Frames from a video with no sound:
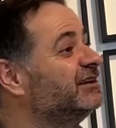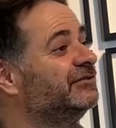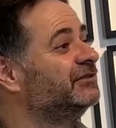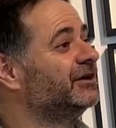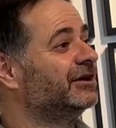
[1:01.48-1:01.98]

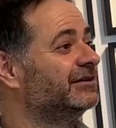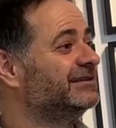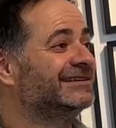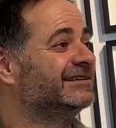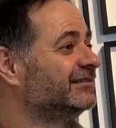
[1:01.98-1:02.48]
even know I
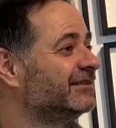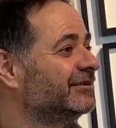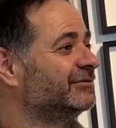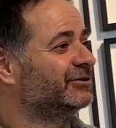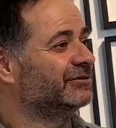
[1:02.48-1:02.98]
did it. Like it
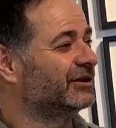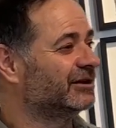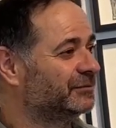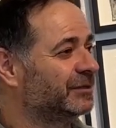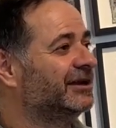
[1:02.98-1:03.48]
was sort of like I
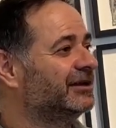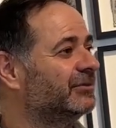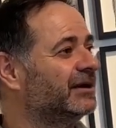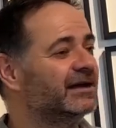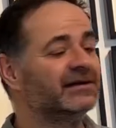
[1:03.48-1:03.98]
was painting
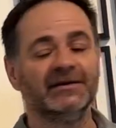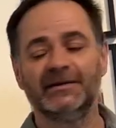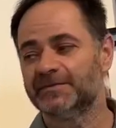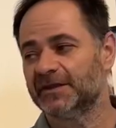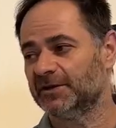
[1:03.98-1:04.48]
away,
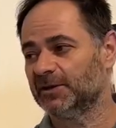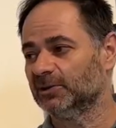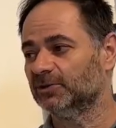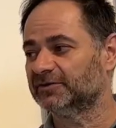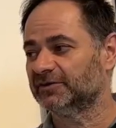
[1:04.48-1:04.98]
and then I
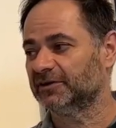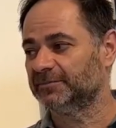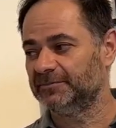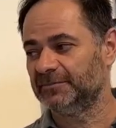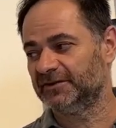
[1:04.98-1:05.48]
looked and I
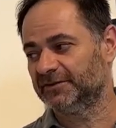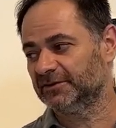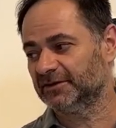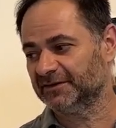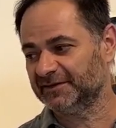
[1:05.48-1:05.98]

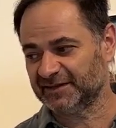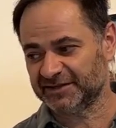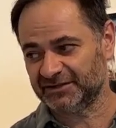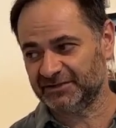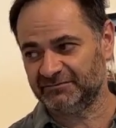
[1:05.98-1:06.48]
thought, oh, this
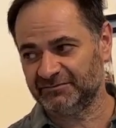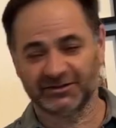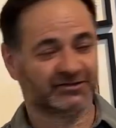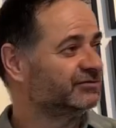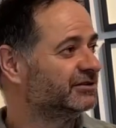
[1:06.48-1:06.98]
actually
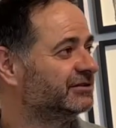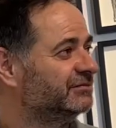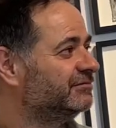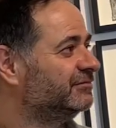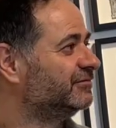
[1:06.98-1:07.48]
looks really
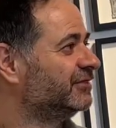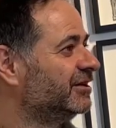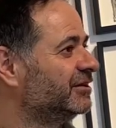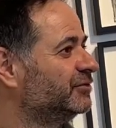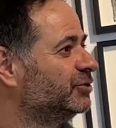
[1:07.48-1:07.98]

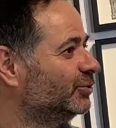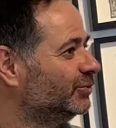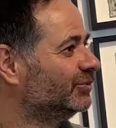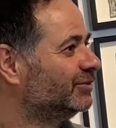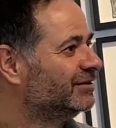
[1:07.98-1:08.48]
kind of cool.
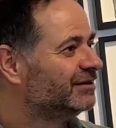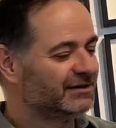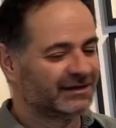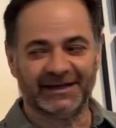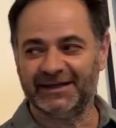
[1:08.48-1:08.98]

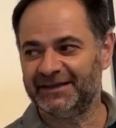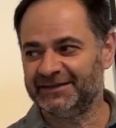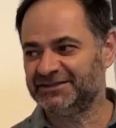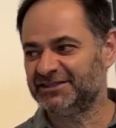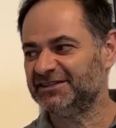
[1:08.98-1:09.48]

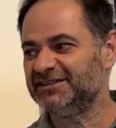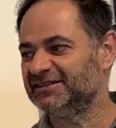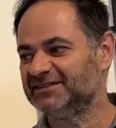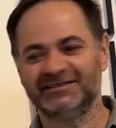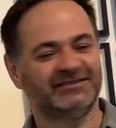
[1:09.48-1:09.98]
And she didn't
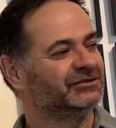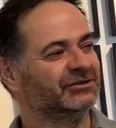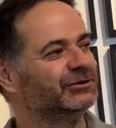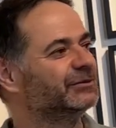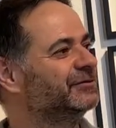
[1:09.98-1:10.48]
exist at
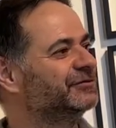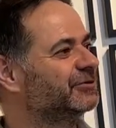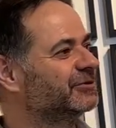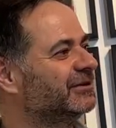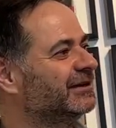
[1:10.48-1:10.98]
all
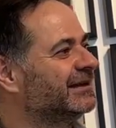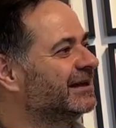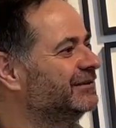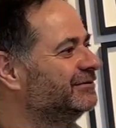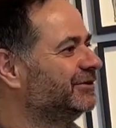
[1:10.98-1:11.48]
before I
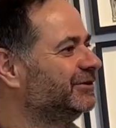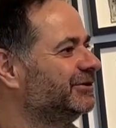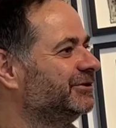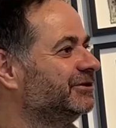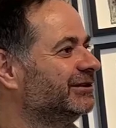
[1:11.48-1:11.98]
gave her
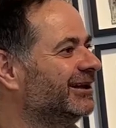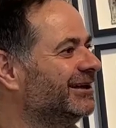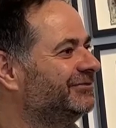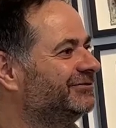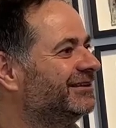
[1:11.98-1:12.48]
her life.
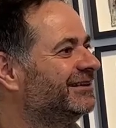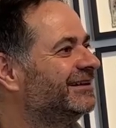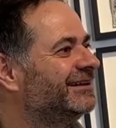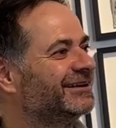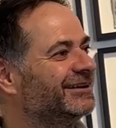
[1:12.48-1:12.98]

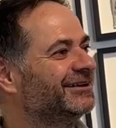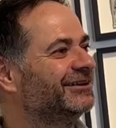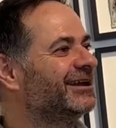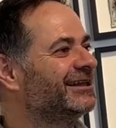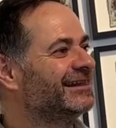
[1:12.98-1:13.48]
And I kind of
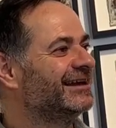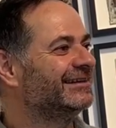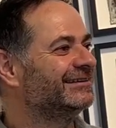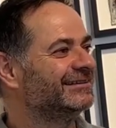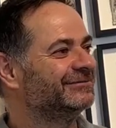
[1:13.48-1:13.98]
like
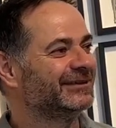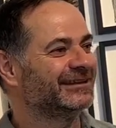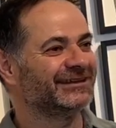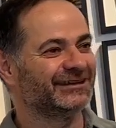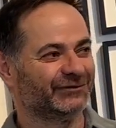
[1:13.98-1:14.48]
that we
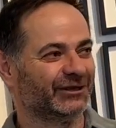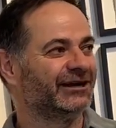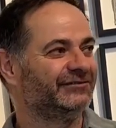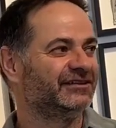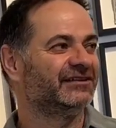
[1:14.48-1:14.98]
can give
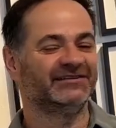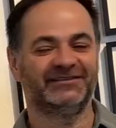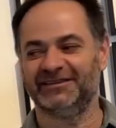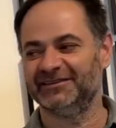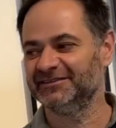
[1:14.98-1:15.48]
life to these
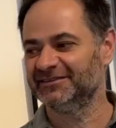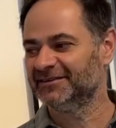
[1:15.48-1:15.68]
things.